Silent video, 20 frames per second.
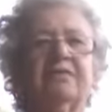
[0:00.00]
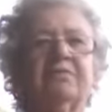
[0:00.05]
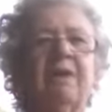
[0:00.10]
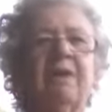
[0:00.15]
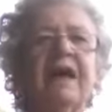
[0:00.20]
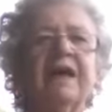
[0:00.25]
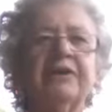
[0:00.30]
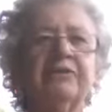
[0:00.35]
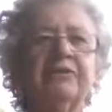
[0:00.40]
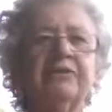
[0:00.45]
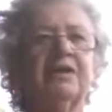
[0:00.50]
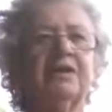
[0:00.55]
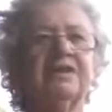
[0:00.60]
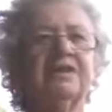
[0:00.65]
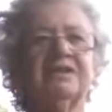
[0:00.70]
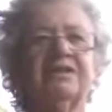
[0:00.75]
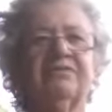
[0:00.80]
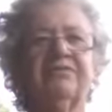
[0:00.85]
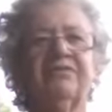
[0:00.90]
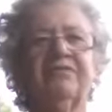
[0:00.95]
madder
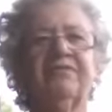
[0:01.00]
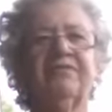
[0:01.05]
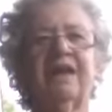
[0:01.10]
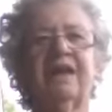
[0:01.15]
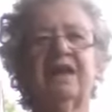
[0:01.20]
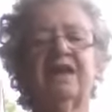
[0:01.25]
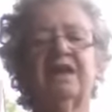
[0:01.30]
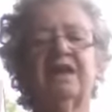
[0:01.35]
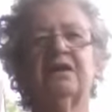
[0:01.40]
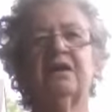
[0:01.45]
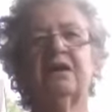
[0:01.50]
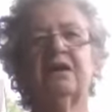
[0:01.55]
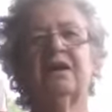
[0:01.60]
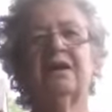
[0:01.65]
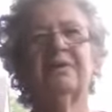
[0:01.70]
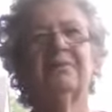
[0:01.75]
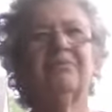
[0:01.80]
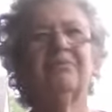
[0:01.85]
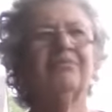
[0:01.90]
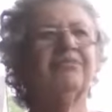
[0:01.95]
doesn't fade,
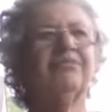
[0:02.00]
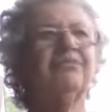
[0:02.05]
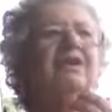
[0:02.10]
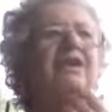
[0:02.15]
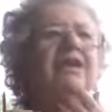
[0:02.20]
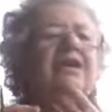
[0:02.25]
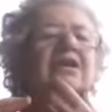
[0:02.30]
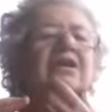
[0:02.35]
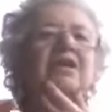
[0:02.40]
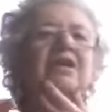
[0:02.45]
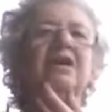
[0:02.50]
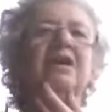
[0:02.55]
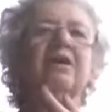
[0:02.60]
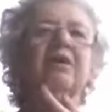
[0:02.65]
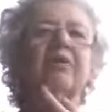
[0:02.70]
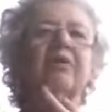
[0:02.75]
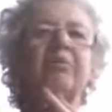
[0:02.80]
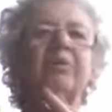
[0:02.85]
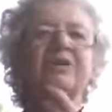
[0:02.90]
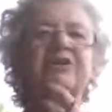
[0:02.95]

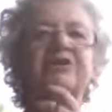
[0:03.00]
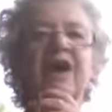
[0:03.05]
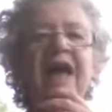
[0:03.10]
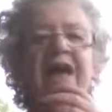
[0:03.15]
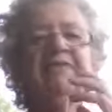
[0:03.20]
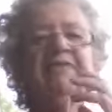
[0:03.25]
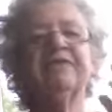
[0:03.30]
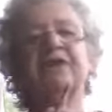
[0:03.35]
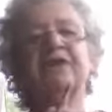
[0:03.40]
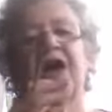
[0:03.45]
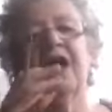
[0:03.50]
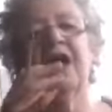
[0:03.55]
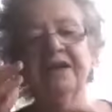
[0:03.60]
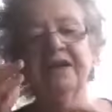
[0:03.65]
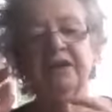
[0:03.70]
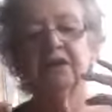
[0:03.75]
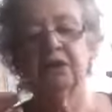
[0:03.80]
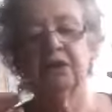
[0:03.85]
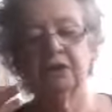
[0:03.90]
but you have to kind of